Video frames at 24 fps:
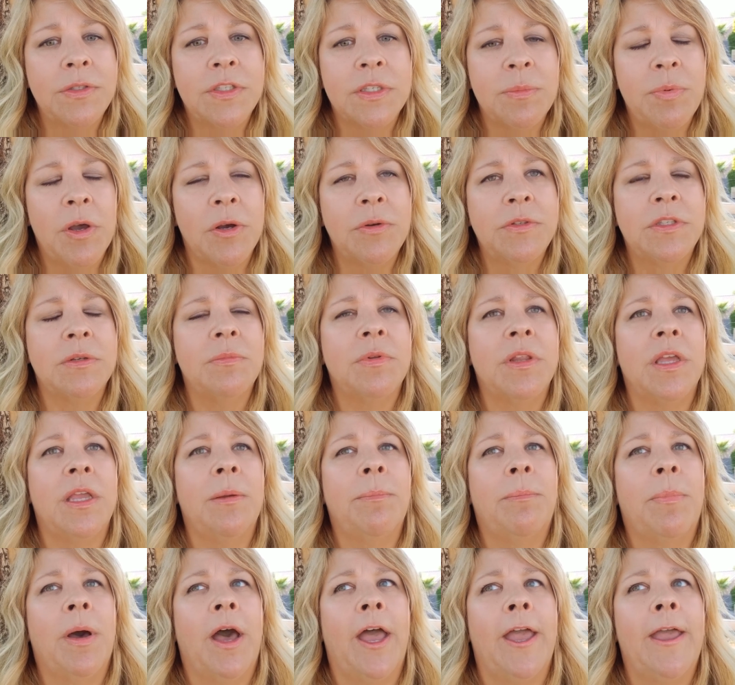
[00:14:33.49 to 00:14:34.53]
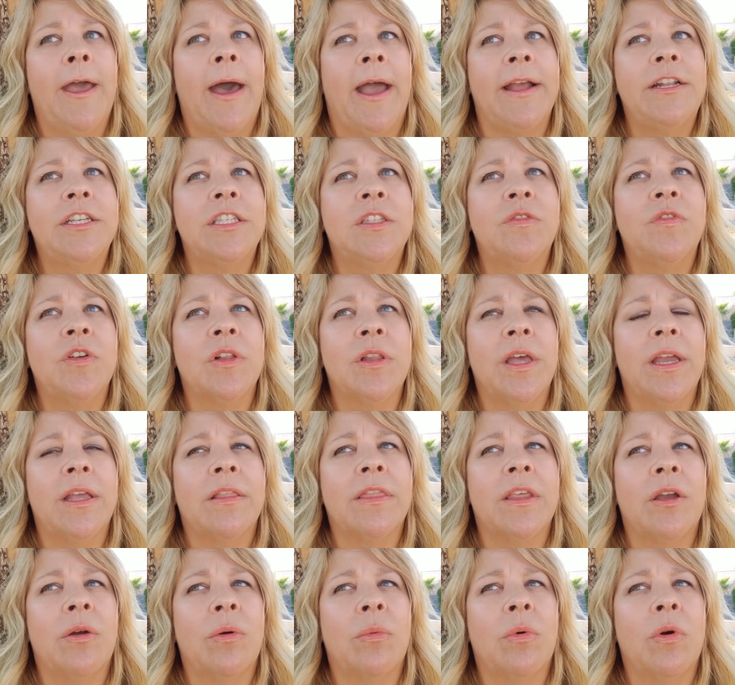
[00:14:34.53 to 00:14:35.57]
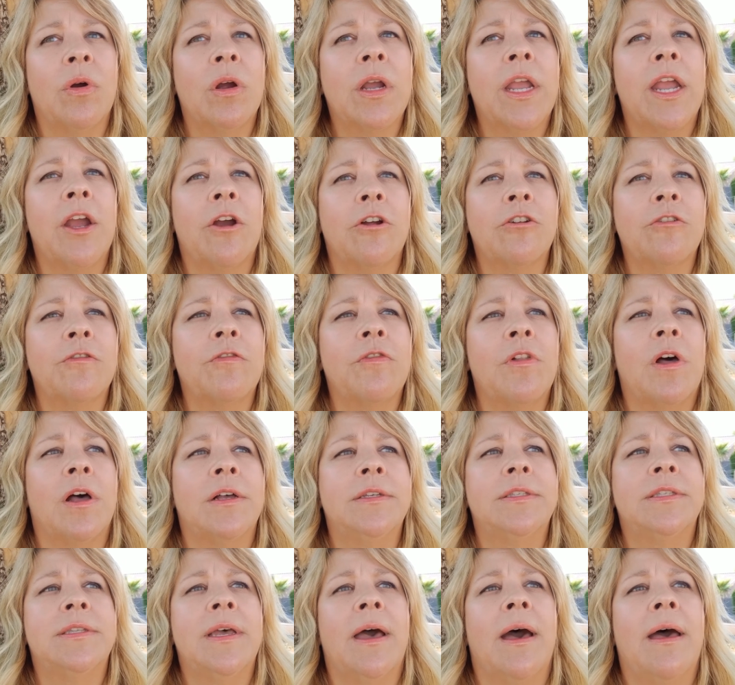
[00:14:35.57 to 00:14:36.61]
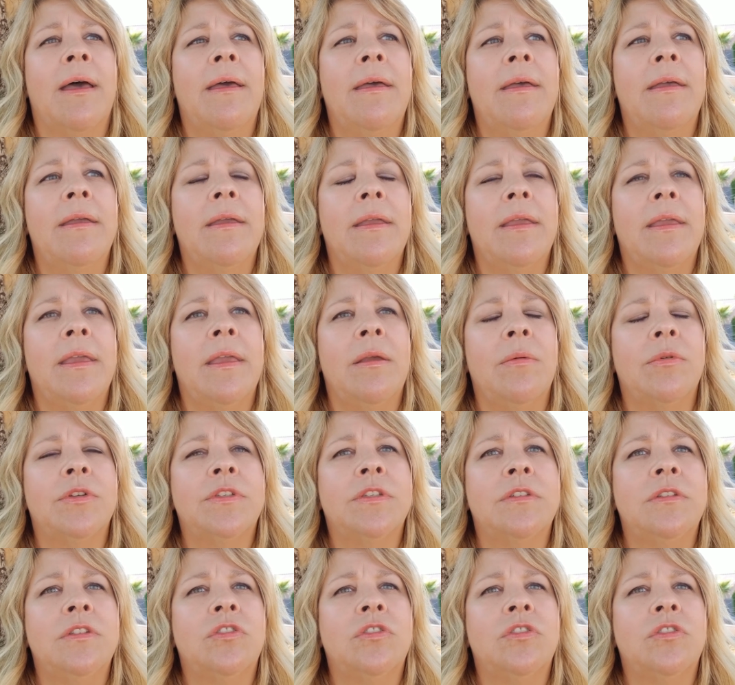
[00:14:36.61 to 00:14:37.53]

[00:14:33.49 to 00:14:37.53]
supposedly, but I just feel like there were character flaws that he was